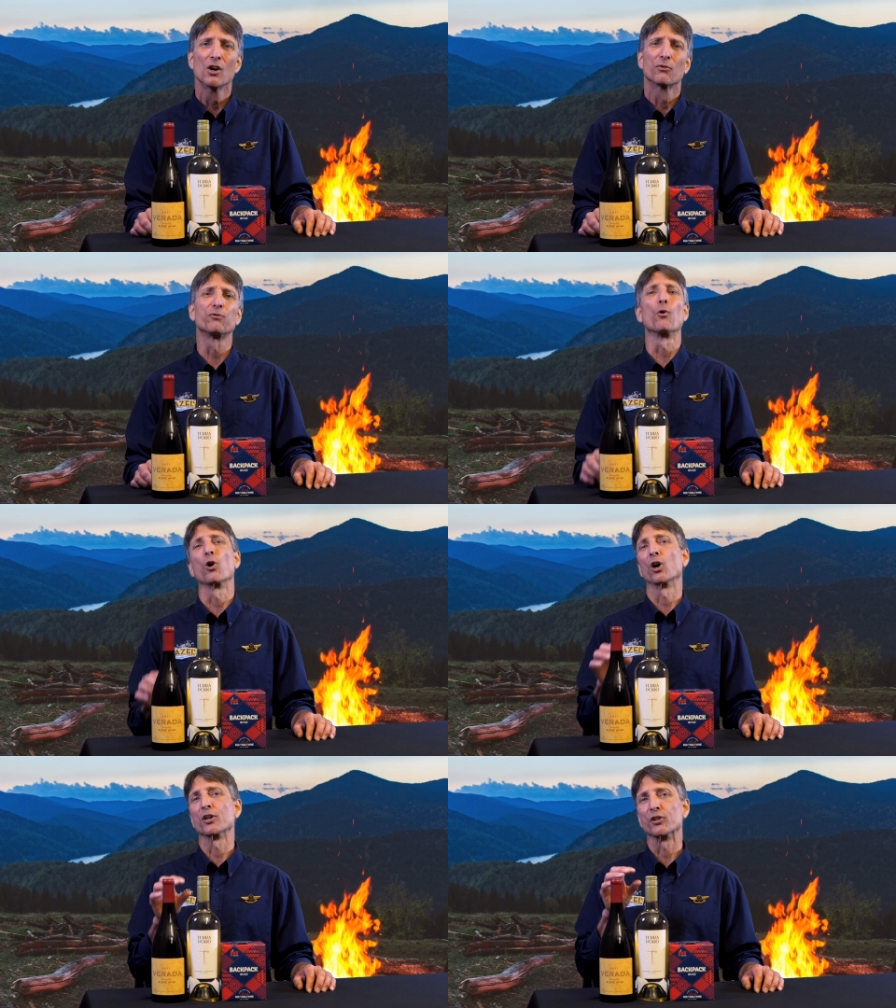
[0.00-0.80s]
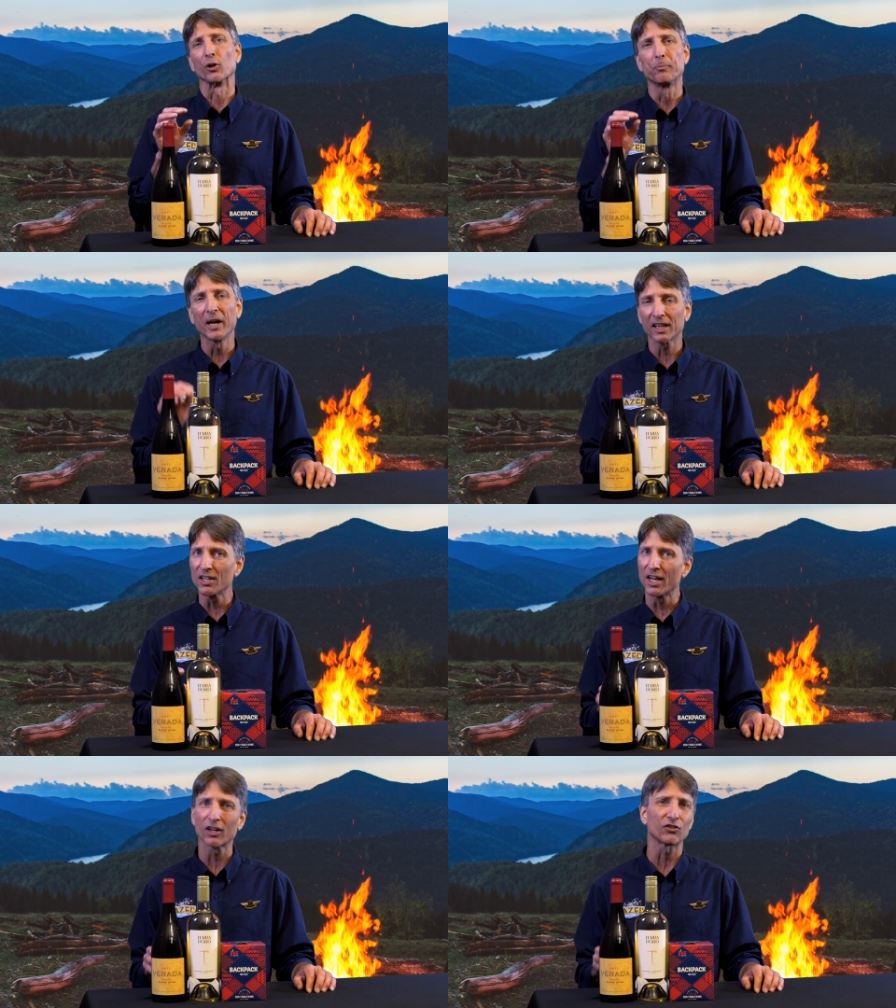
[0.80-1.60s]
for your
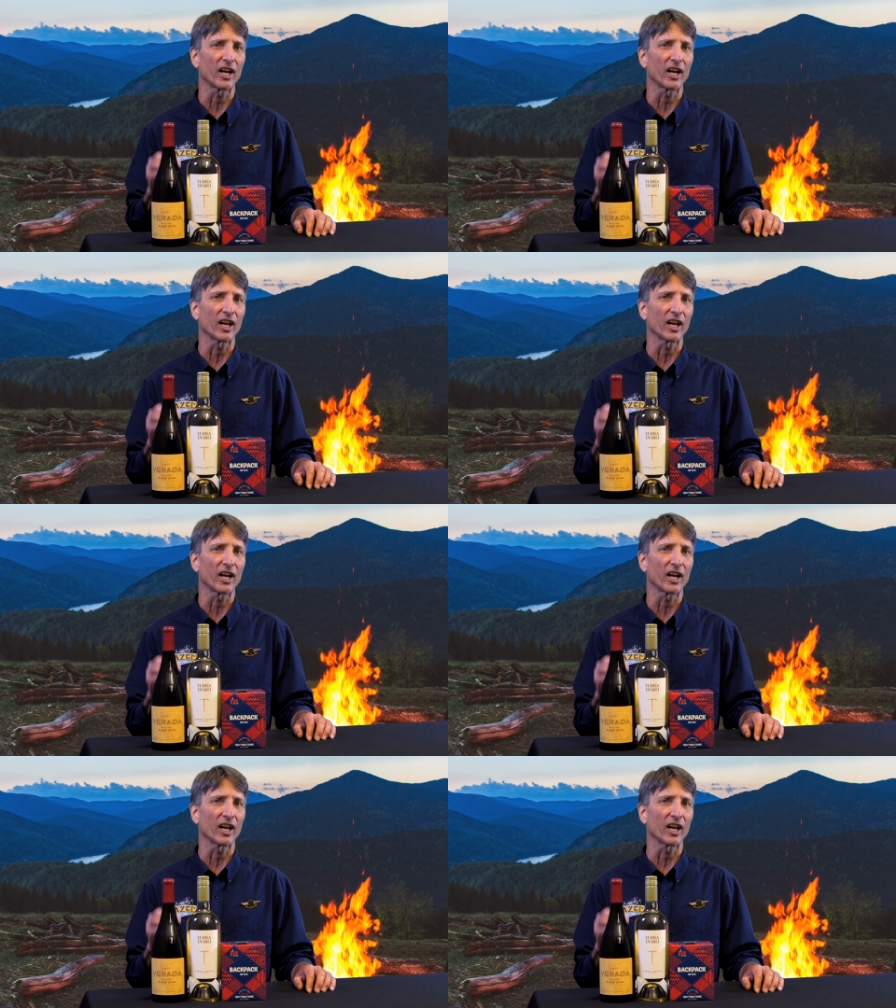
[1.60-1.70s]
picnics,